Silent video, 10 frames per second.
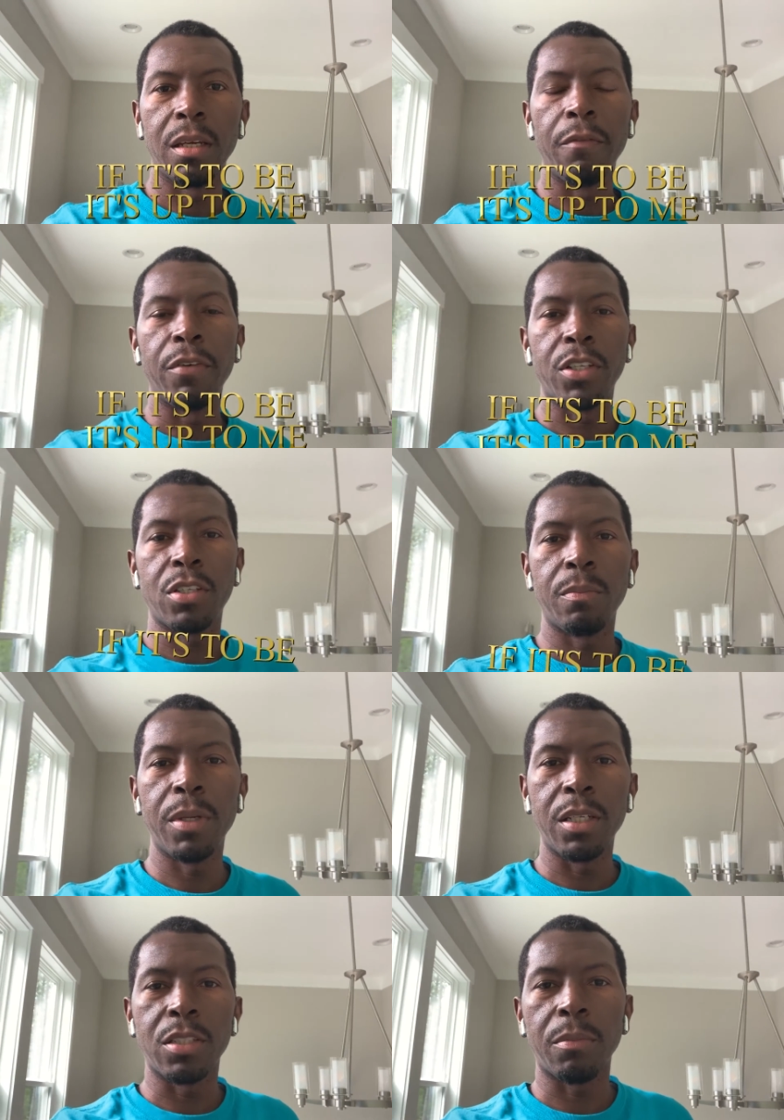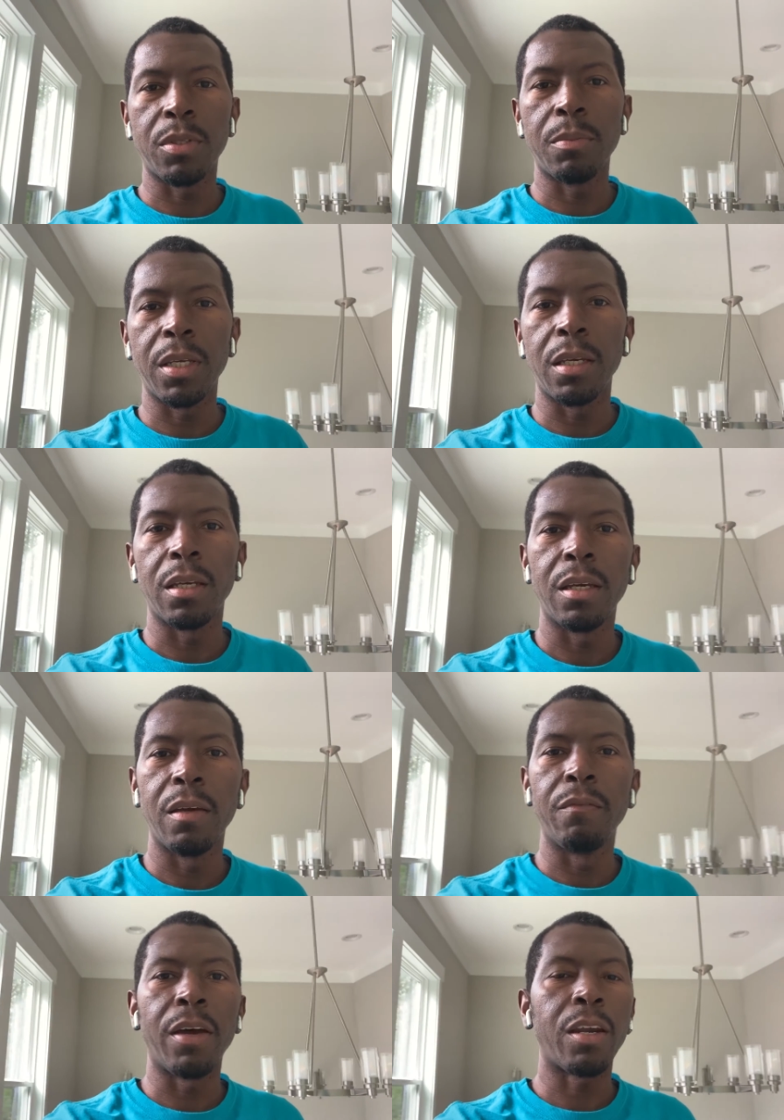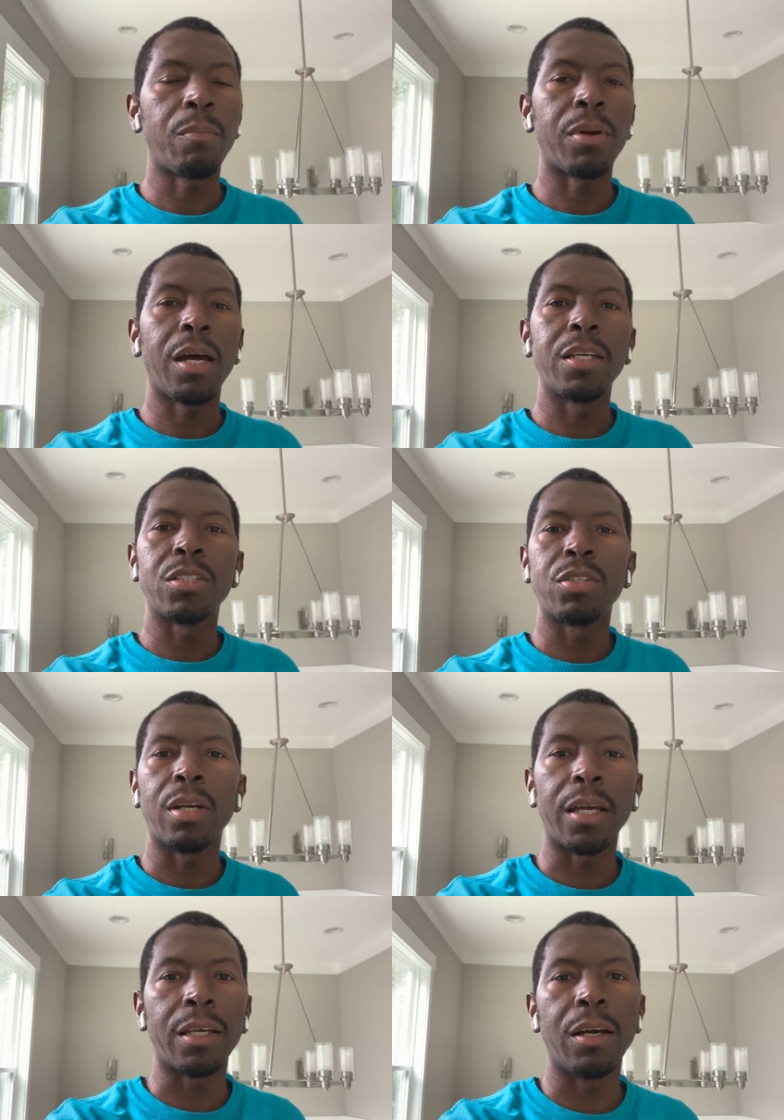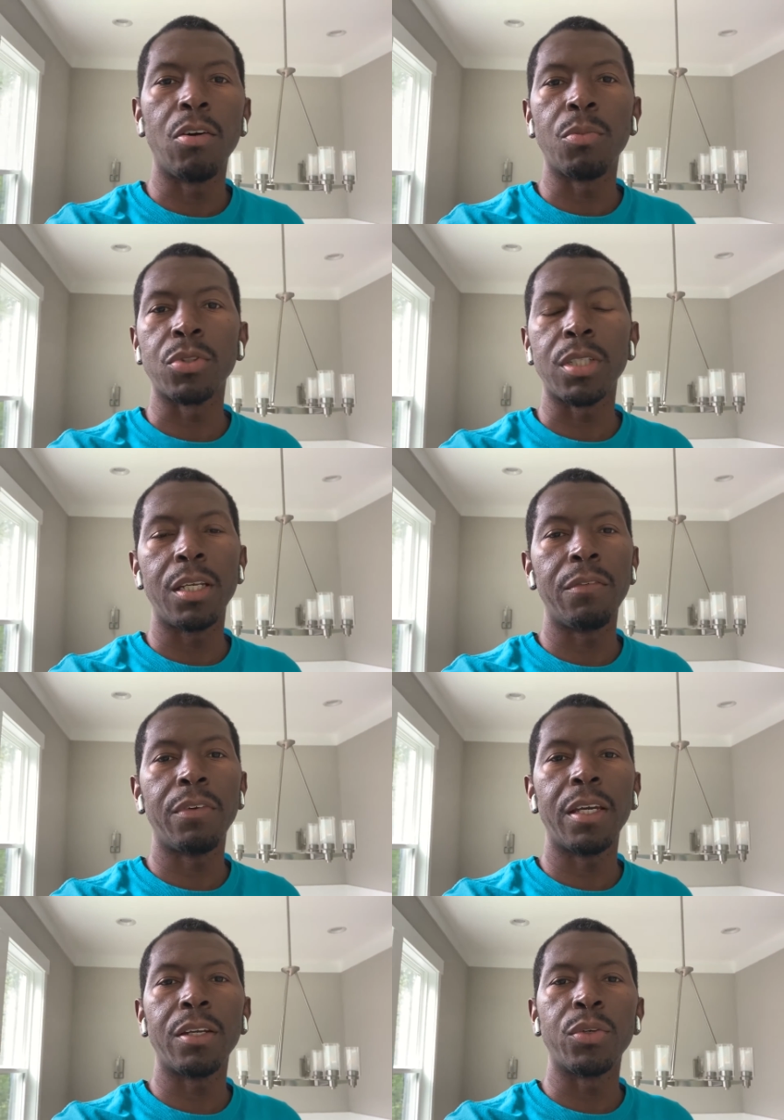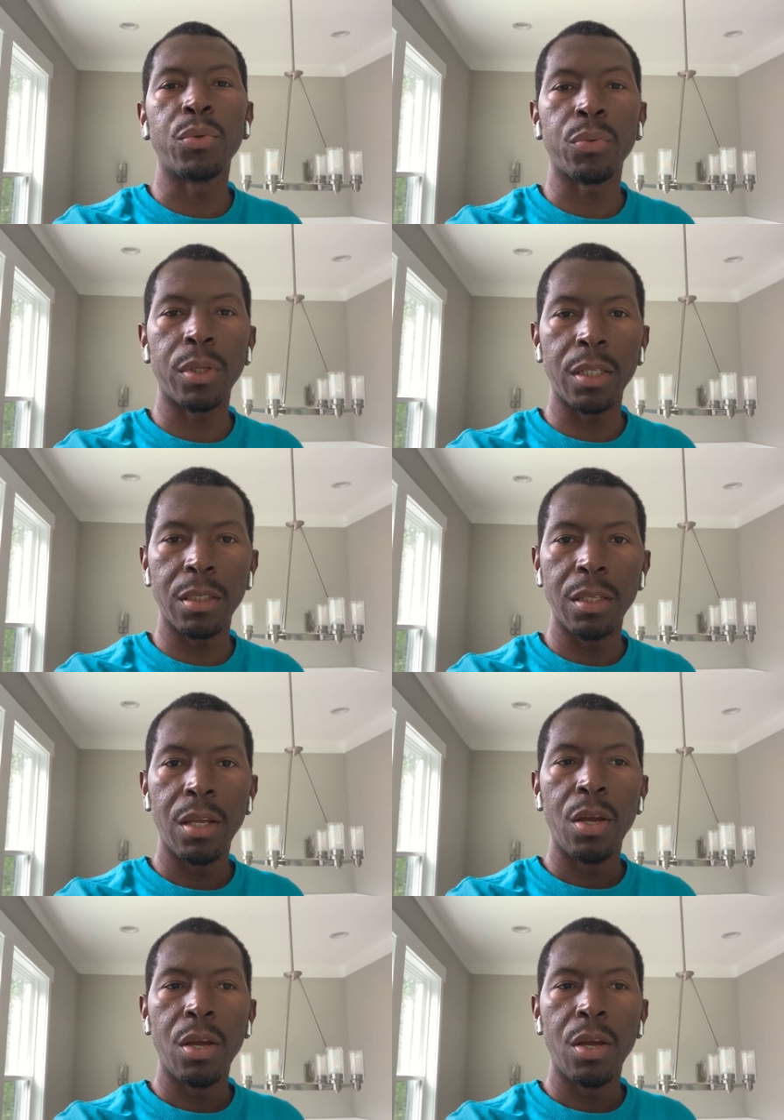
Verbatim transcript: If it's to be, it's up to me. And that applies to like almost anything great